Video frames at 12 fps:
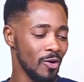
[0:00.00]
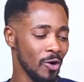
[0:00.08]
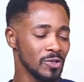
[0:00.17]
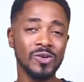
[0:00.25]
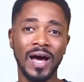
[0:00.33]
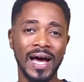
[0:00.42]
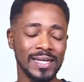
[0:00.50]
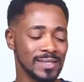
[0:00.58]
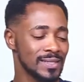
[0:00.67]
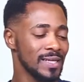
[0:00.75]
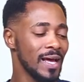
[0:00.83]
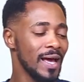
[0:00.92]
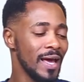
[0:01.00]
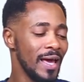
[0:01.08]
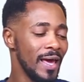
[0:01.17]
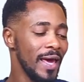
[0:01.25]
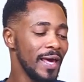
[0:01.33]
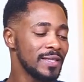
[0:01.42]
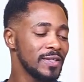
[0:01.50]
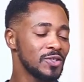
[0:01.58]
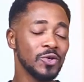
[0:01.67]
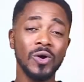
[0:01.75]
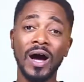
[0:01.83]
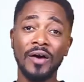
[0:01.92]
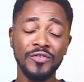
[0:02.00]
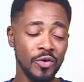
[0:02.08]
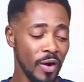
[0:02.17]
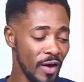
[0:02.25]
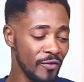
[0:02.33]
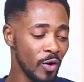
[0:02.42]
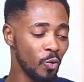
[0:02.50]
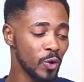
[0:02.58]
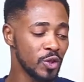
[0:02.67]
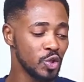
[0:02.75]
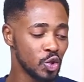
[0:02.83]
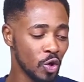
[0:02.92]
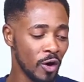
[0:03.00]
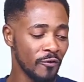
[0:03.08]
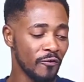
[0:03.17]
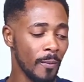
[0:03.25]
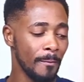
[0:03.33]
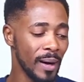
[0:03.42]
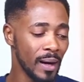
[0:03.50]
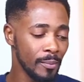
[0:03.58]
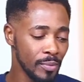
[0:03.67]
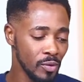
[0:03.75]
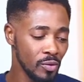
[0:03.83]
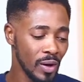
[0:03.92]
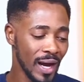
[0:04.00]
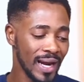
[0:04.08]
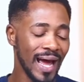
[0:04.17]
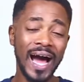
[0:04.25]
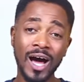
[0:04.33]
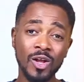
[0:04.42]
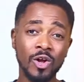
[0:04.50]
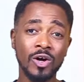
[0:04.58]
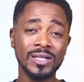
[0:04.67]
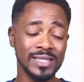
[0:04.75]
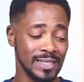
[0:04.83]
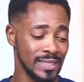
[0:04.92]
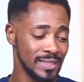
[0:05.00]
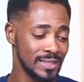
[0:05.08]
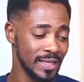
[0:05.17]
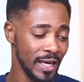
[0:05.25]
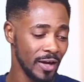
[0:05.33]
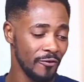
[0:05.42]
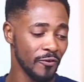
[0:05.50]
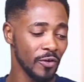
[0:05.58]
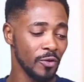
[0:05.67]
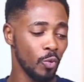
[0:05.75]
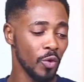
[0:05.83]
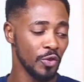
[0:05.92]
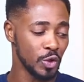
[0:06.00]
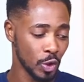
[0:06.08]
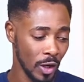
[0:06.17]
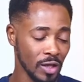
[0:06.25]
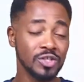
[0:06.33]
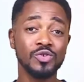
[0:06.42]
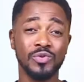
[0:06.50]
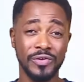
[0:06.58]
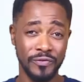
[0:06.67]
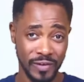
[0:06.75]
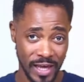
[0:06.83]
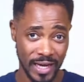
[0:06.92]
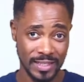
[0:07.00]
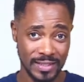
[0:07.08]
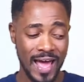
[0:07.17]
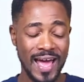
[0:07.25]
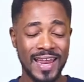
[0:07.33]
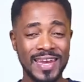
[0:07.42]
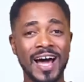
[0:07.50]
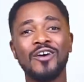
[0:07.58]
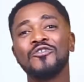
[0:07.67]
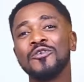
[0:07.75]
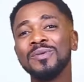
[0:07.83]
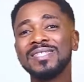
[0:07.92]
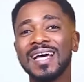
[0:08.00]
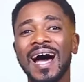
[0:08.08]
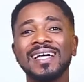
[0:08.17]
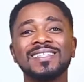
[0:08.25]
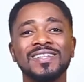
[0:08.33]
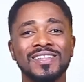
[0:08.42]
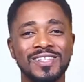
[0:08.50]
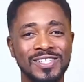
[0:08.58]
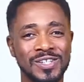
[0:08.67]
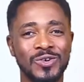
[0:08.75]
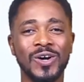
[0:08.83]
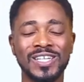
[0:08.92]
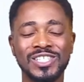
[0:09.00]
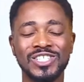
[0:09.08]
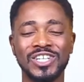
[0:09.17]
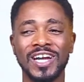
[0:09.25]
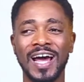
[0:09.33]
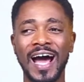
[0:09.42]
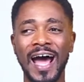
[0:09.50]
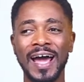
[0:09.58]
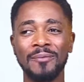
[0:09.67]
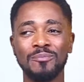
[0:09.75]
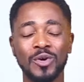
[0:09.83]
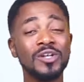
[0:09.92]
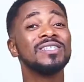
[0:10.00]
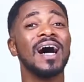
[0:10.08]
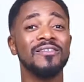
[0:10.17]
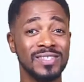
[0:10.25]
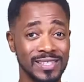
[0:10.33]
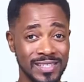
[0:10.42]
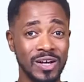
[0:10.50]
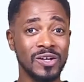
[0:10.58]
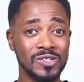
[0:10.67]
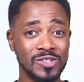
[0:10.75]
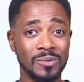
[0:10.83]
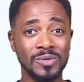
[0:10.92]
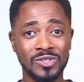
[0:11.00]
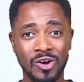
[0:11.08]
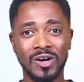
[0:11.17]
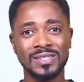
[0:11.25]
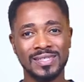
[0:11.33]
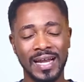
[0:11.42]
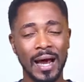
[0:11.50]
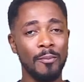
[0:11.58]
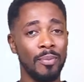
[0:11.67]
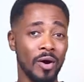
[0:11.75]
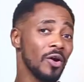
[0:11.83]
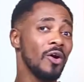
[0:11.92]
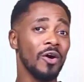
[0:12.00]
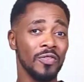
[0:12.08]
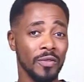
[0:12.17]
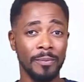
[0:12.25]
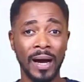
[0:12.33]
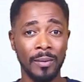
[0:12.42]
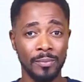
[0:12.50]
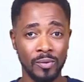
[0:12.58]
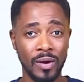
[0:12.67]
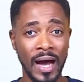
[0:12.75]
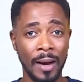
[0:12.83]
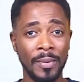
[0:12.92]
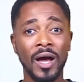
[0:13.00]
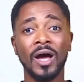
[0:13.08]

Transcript: also asks, "Hey Tito, have you ever withdrawn from Bamboo and how long did it take for the withdrawal to reflect?" Now, for me to answer this question, I am going to have to sell some stocks that I bought on the Bamboo app